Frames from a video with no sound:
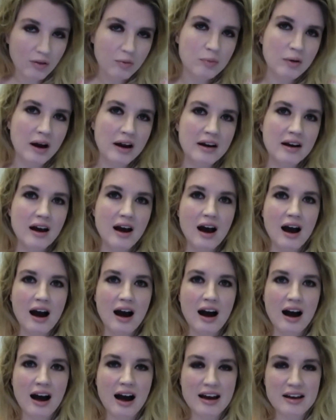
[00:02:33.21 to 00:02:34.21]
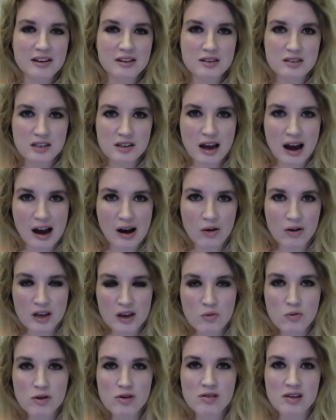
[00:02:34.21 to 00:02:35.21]
but uh, I can see how he
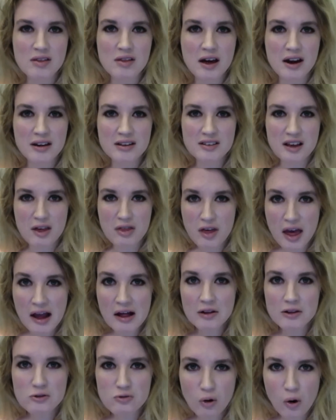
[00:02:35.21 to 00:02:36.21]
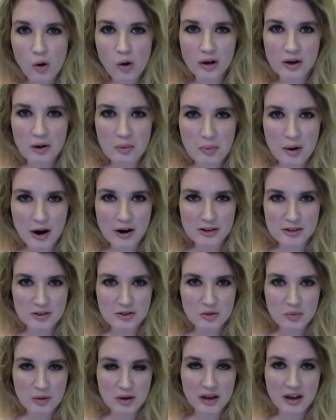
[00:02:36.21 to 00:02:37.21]
would see that as a thankless role in comparison
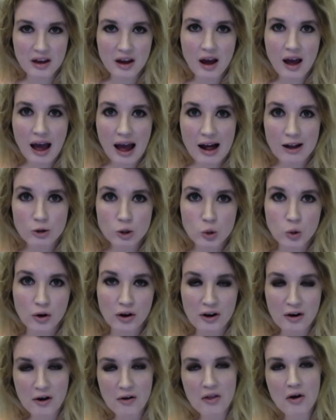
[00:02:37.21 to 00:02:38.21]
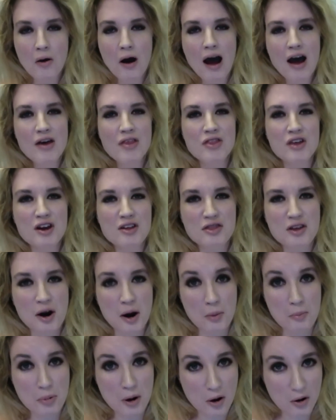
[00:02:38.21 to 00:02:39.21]
to being Hal Jordan, although I think
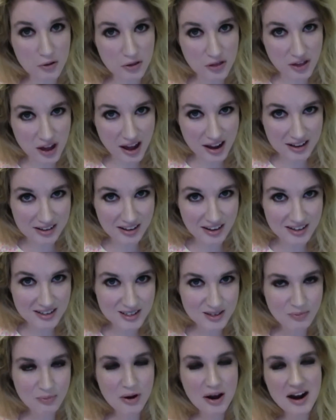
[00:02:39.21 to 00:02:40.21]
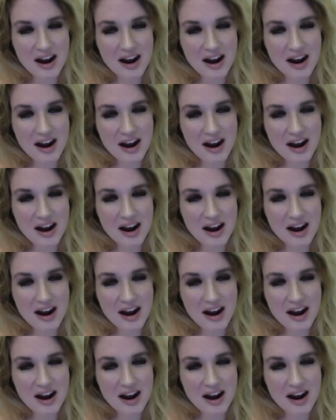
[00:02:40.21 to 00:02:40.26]
they're both thankless. But